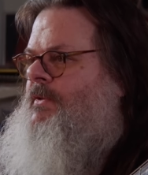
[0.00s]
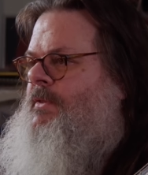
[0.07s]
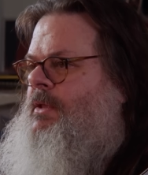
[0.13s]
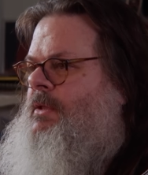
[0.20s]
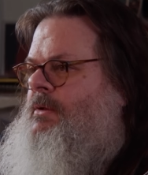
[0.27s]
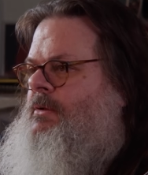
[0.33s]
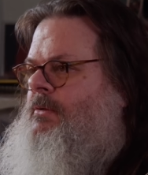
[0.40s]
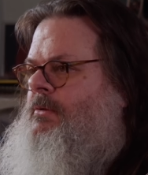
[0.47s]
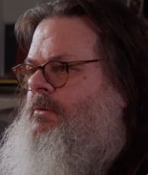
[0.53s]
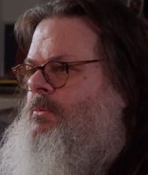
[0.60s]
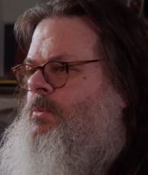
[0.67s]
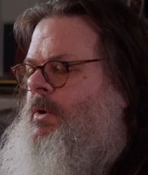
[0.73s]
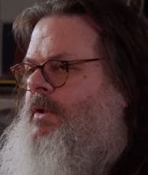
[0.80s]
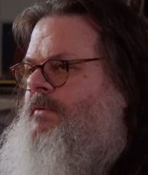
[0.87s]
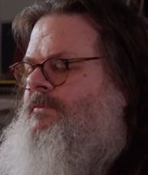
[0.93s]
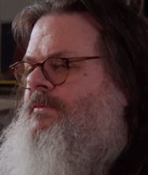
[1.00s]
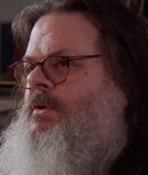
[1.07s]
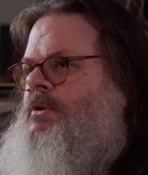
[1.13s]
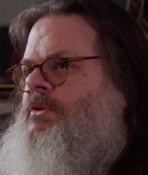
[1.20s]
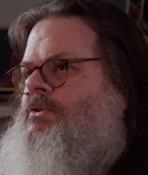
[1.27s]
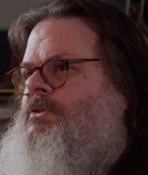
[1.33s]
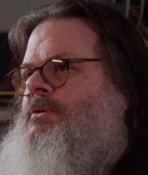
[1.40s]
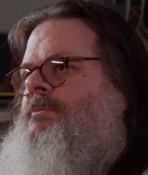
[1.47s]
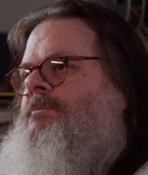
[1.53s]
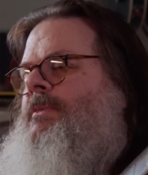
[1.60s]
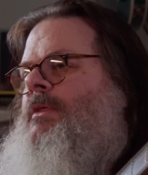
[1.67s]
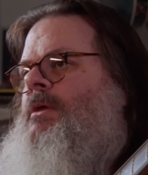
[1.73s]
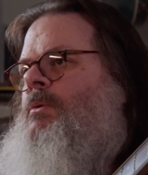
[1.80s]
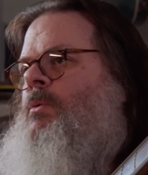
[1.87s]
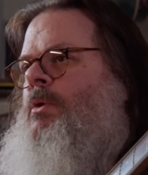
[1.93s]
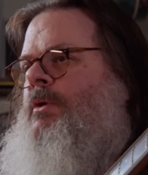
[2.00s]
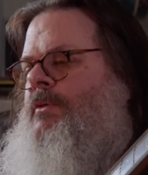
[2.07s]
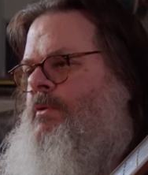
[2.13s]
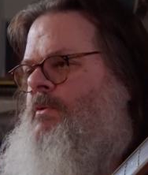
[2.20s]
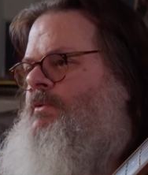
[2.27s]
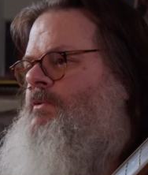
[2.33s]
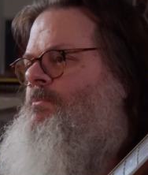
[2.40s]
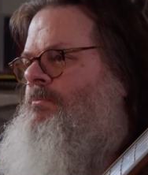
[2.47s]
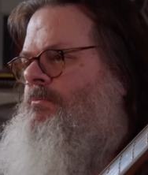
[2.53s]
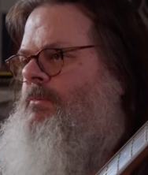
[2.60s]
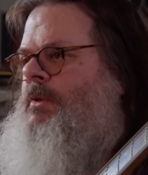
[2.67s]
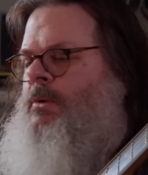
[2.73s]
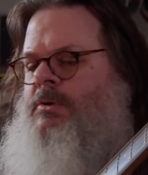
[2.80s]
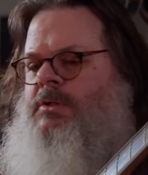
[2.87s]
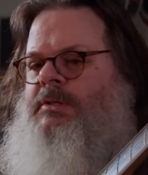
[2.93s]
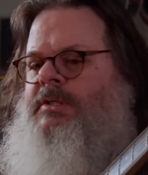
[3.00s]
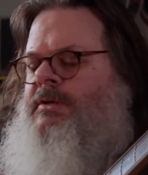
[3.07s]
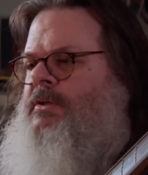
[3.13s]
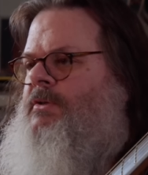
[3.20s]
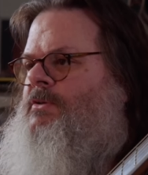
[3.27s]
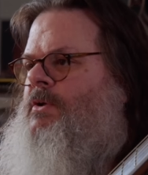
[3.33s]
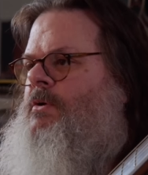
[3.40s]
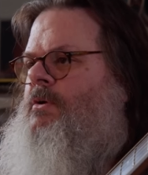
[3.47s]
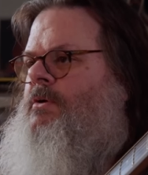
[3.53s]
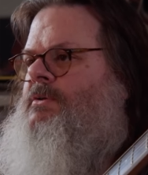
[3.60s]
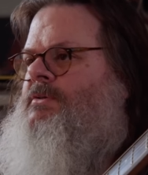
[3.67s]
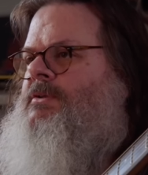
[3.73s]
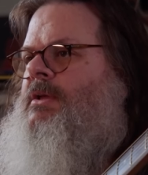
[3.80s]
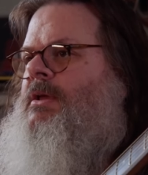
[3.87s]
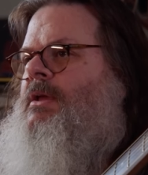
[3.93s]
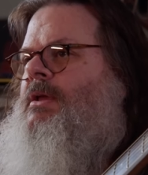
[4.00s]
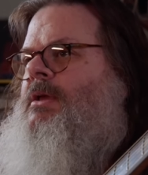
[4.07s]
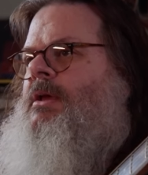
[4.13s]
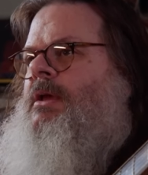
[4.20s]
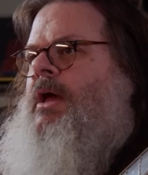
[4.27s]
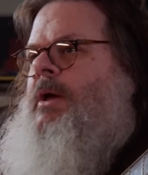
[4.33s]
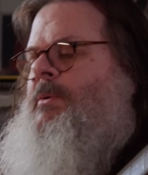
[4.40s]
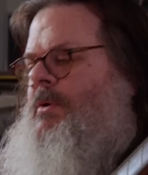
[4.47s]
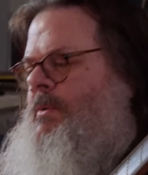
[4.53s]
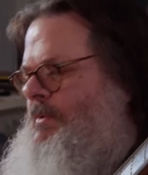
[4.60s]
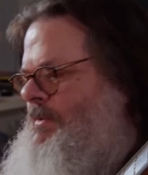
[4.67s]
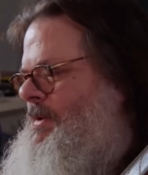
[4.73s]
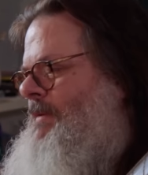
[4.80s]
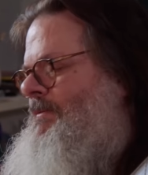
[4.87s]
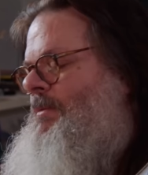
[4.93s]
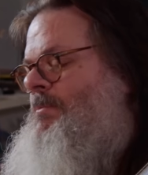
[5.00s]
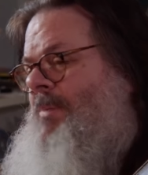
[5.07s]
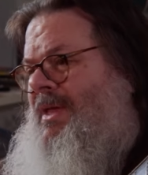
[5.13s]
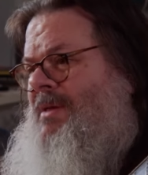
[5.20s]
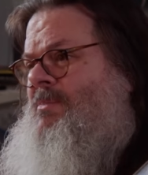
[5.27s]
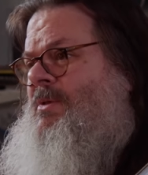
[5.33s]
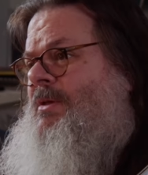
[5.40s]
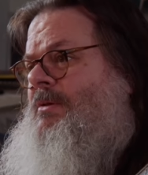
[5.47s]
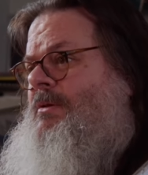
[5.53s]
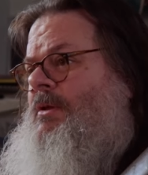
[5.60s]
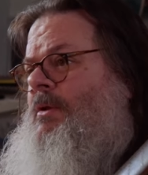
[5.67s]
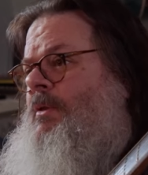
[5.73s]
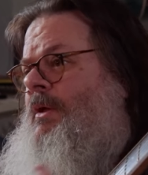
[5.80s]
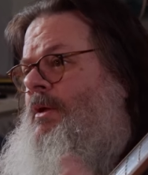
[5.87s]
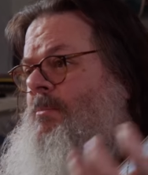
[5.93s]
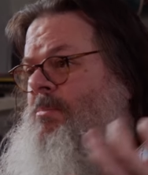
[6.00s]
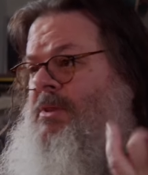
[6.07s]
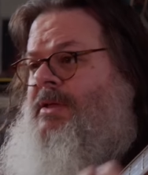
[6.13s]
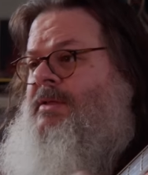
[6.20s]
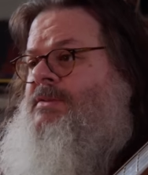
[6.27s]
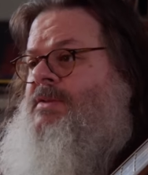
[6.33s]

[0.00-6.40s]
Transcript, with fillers: to that. When I finished one of those, you know, clean guitars, I would always have to baby it. You know, like a play